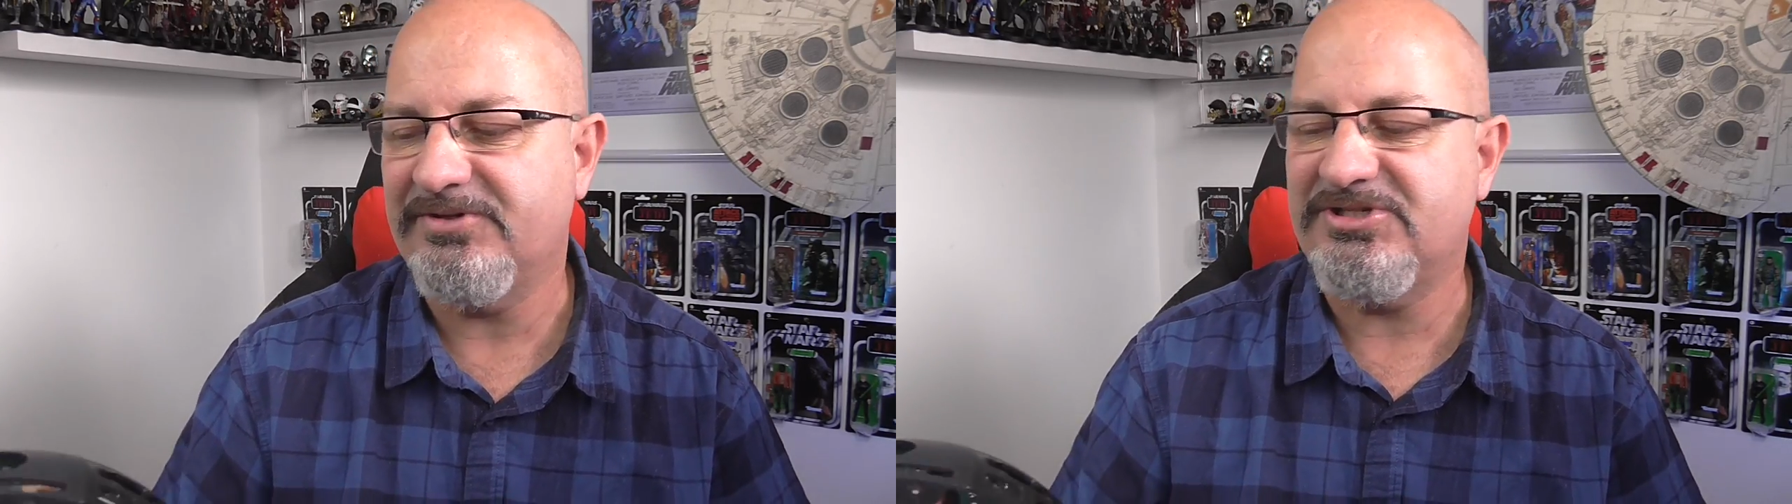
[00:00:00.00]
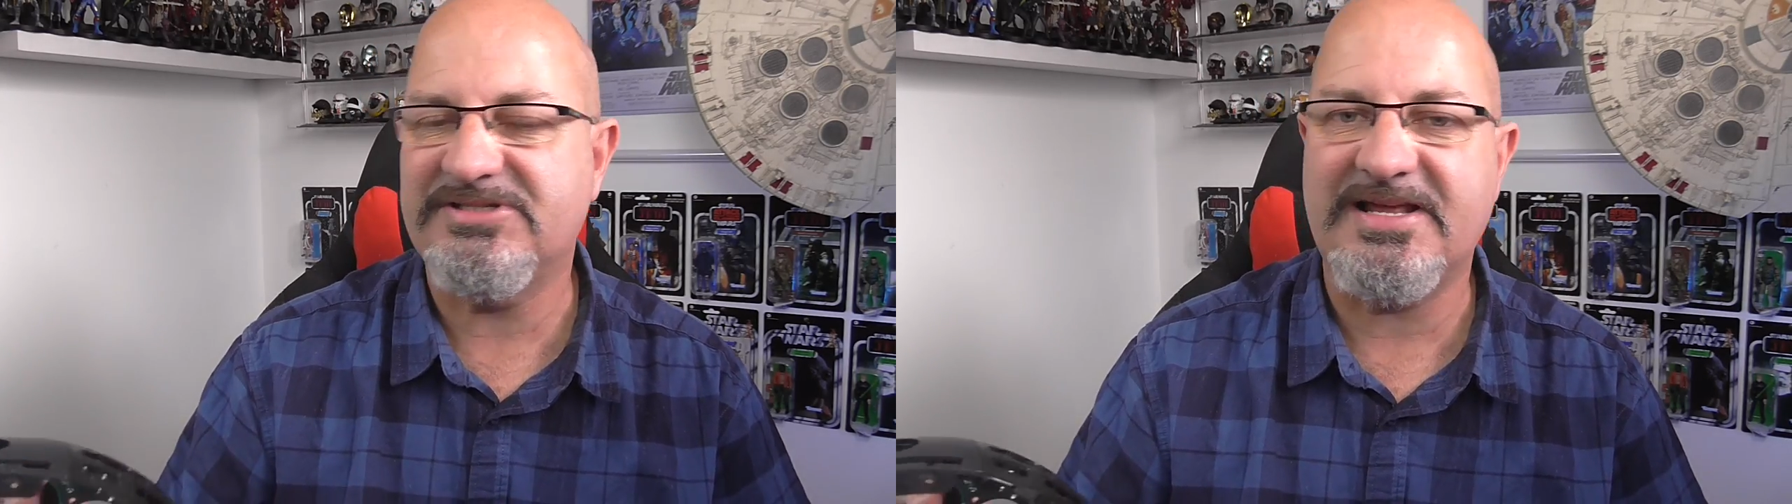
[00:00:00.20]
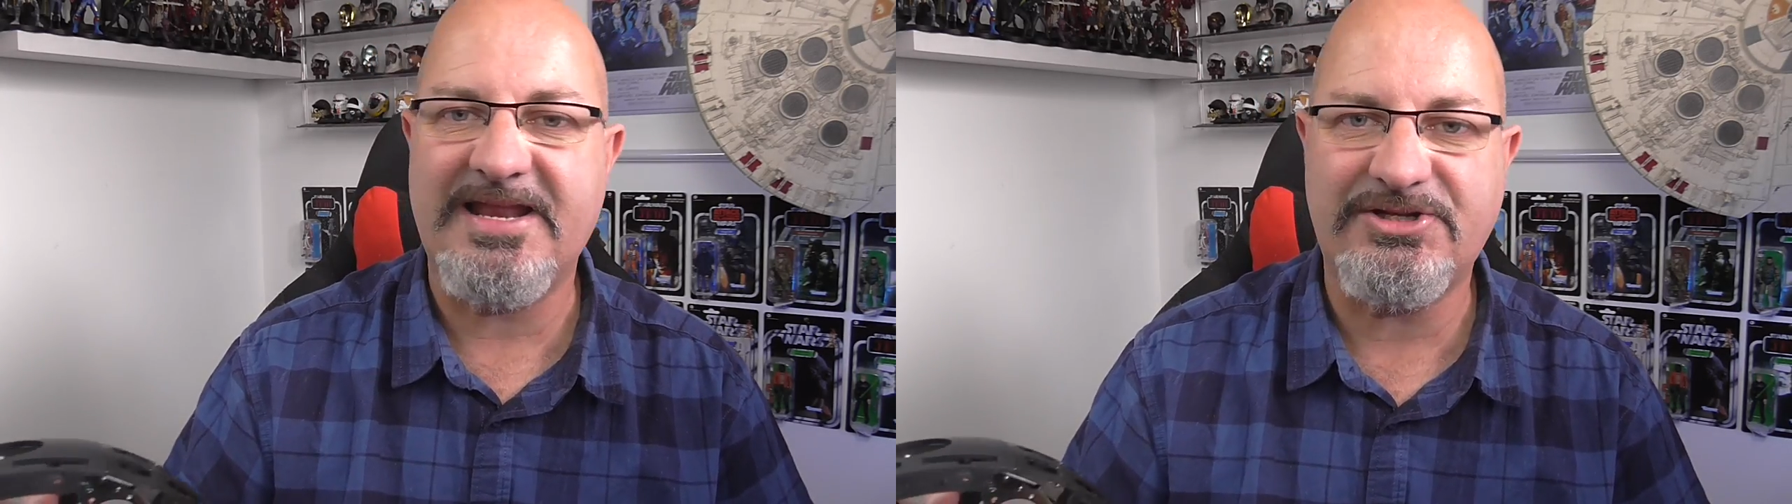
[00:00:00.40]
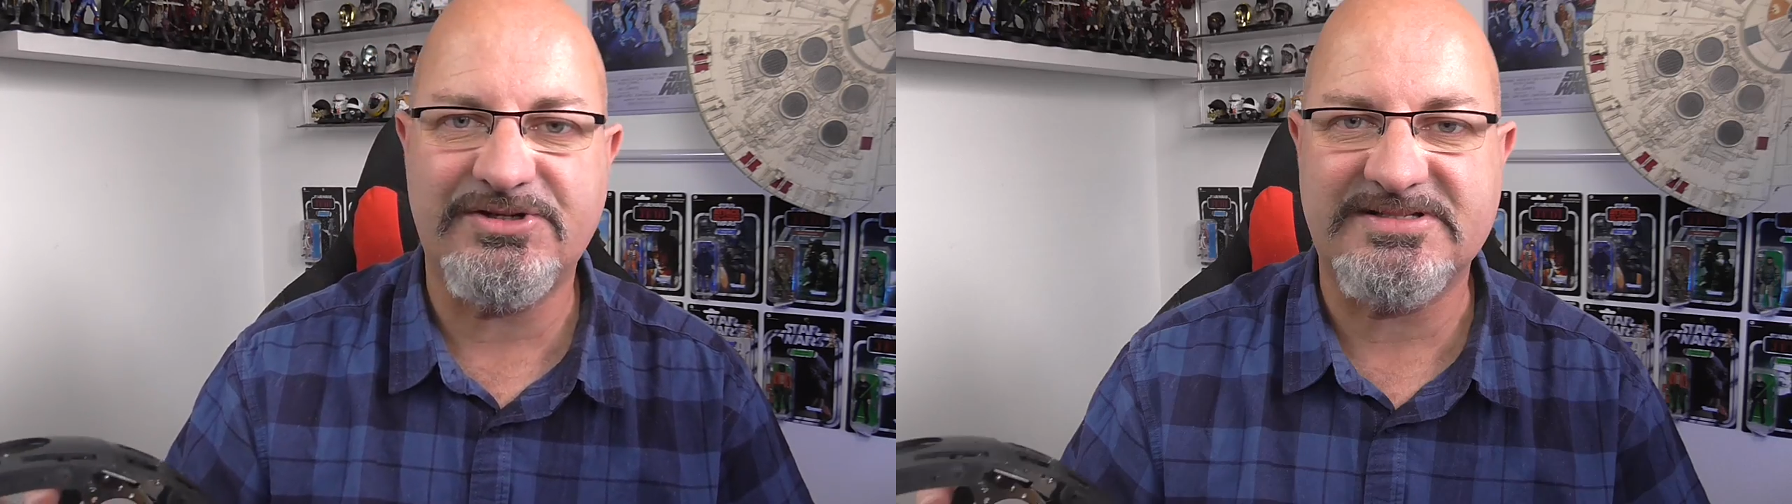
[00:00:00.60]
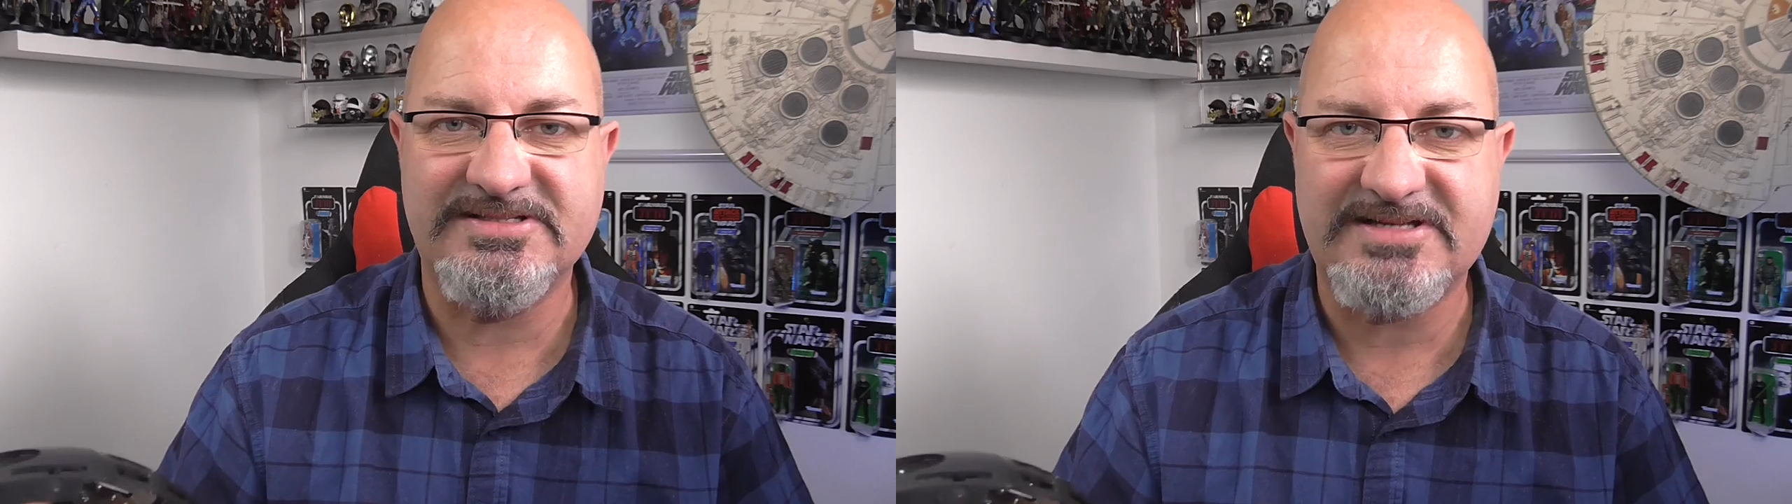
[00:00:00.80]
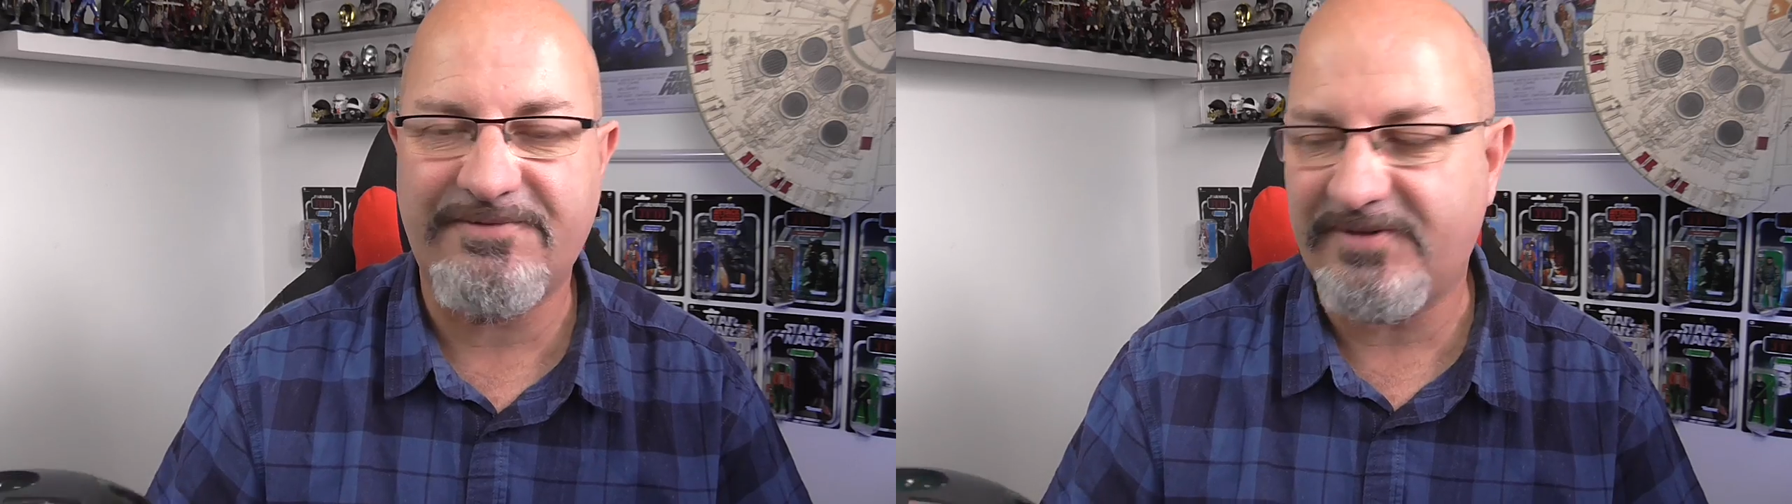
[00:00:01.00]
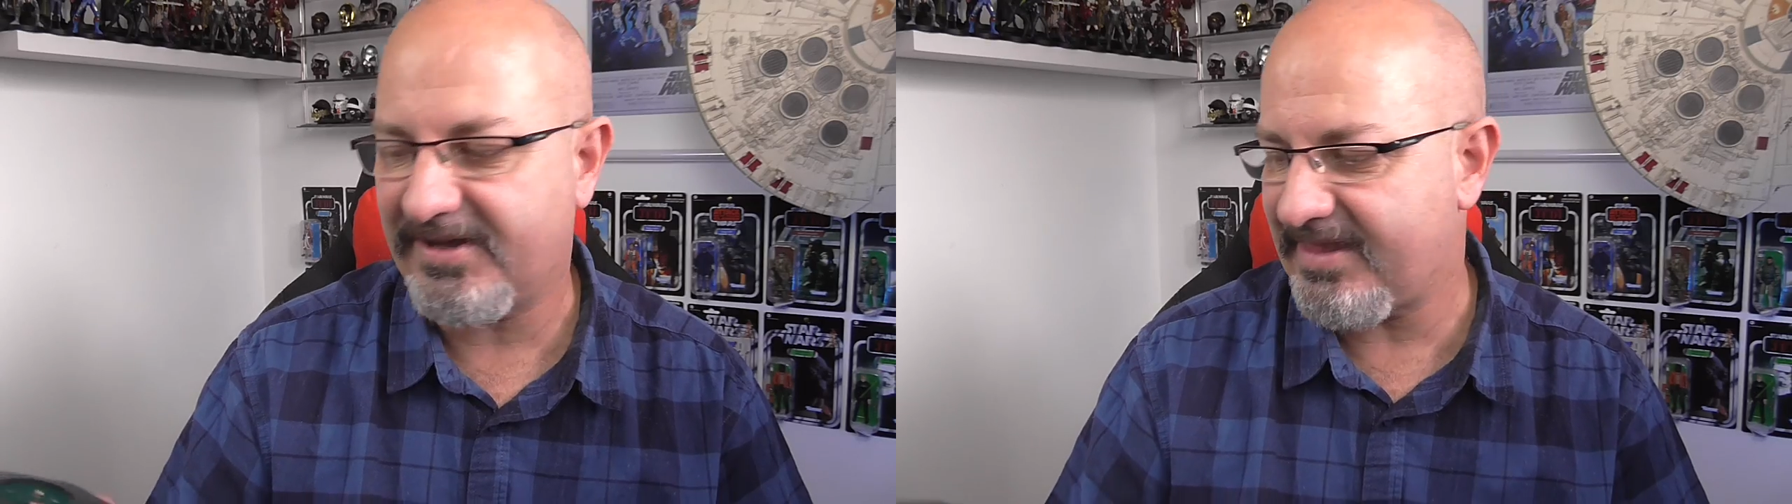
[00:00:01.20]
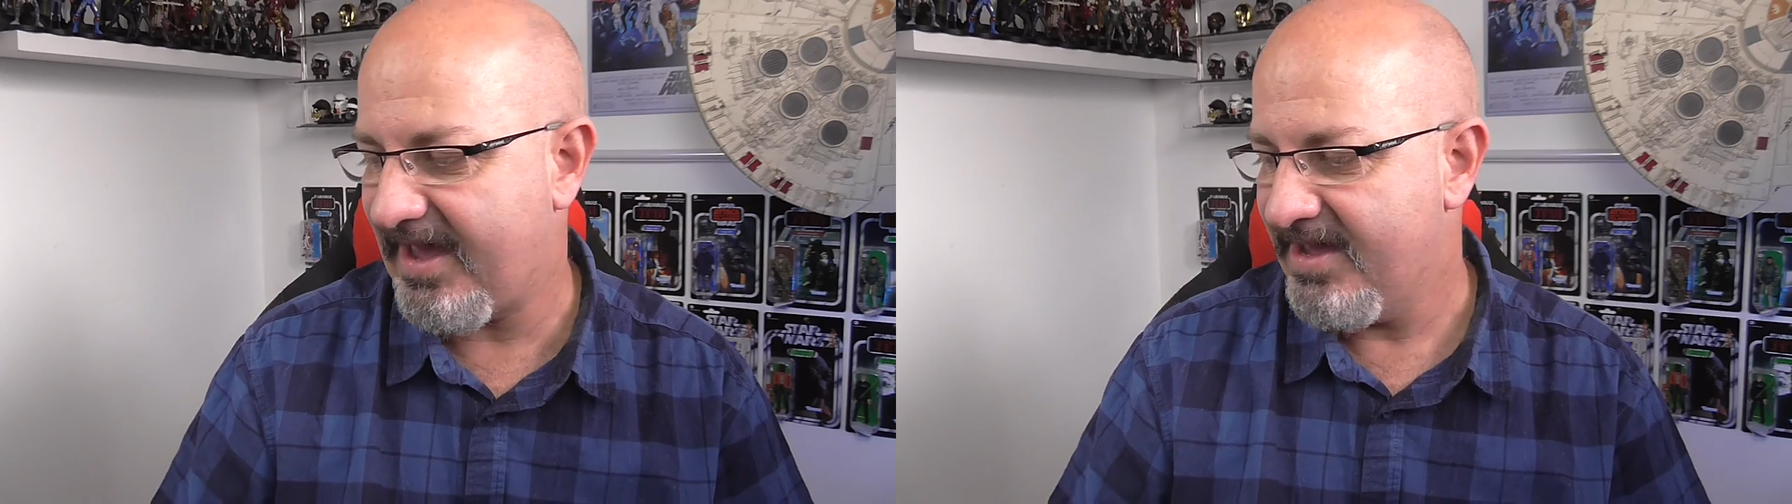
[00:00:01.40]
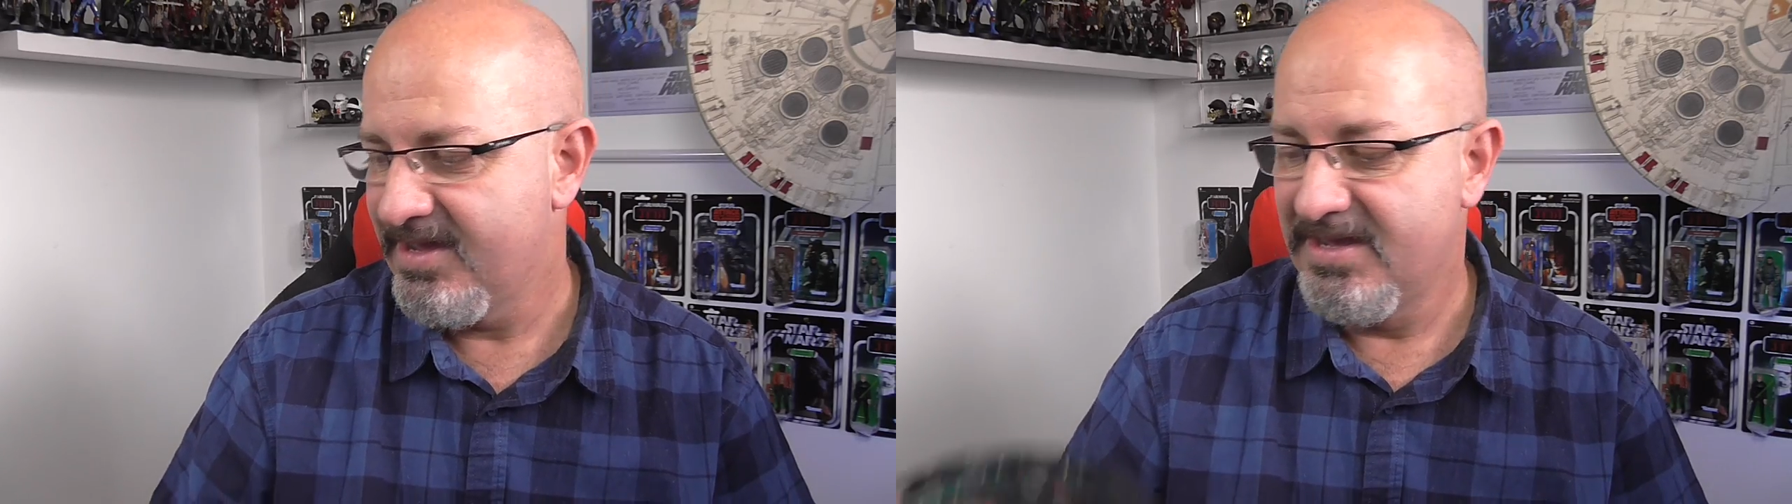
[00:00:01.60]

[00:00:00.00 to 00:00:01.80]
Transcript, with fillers: which is the electrics and stuff like that.